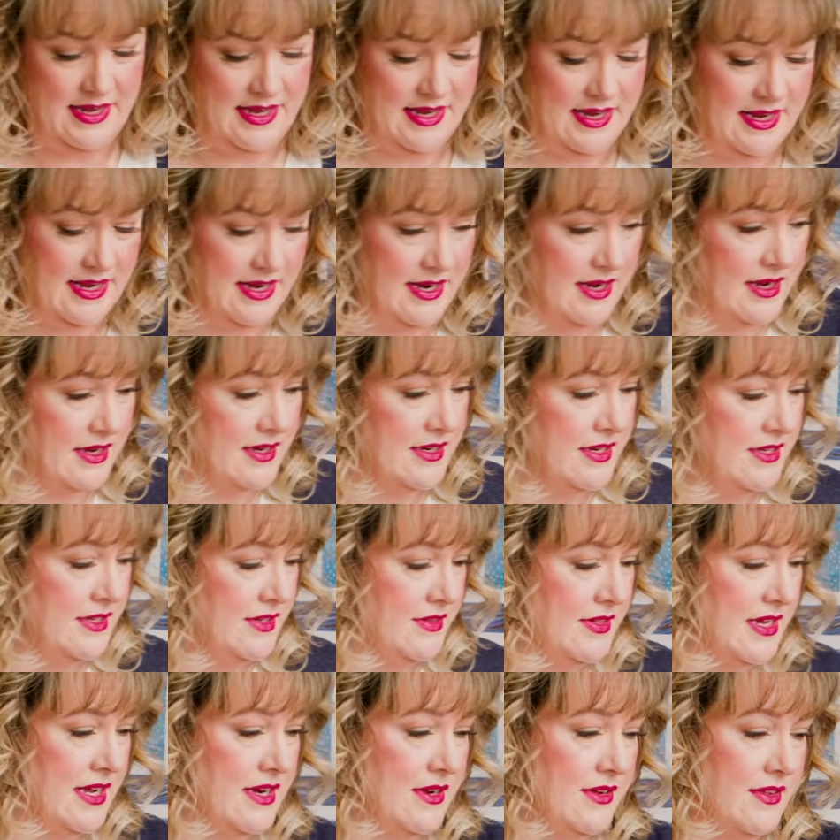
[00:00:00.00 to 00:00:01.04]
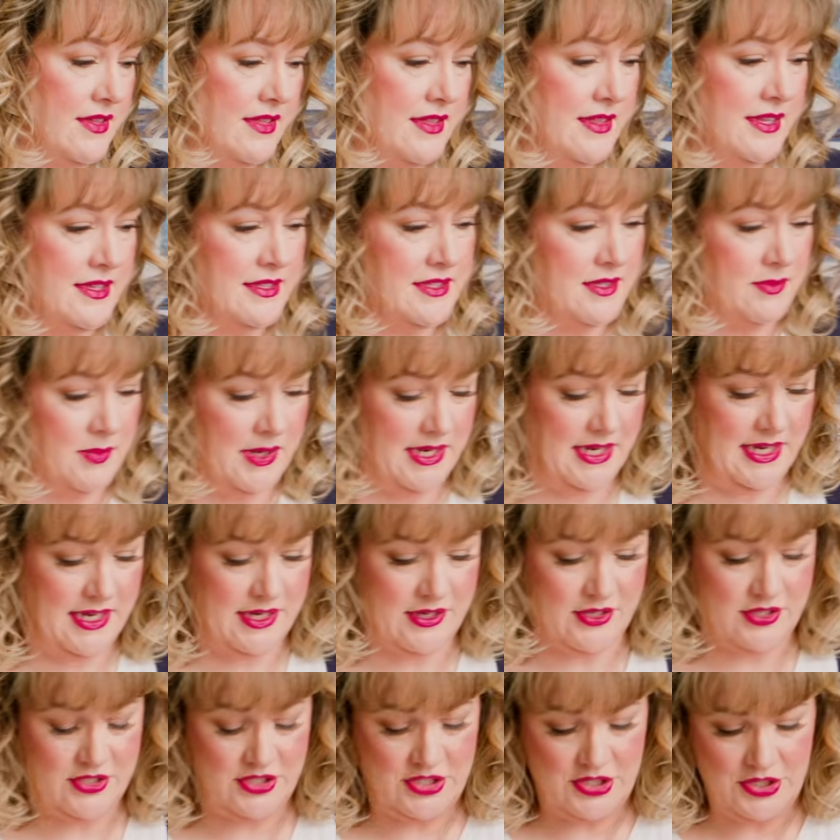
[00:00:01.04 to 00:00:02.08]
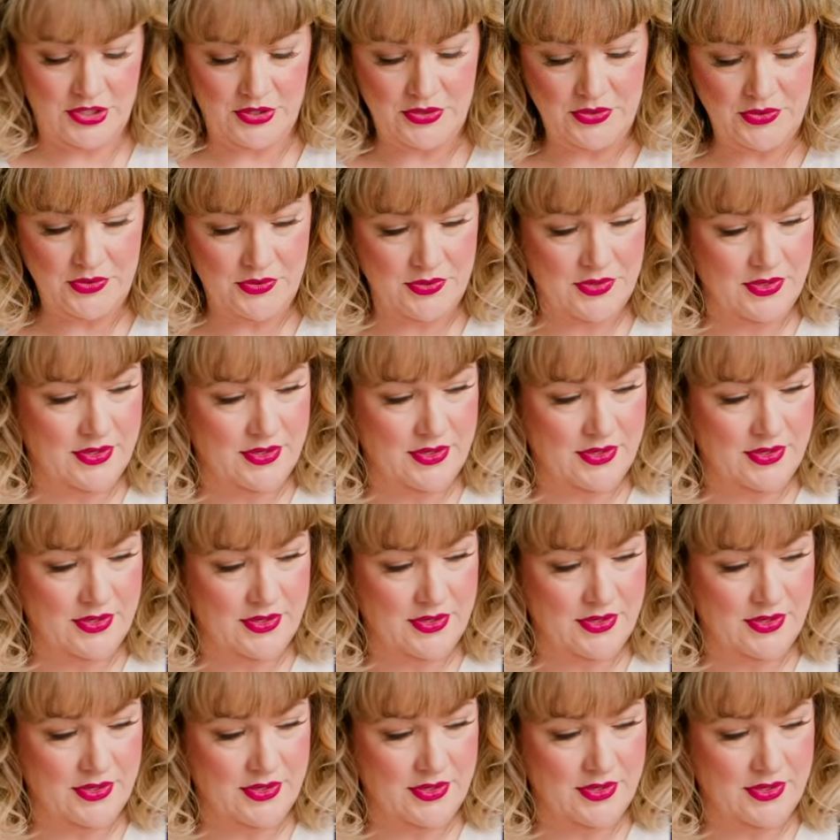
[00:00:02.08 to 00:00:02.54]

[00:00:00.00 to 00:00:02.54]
And I'm going to do that on this one here too.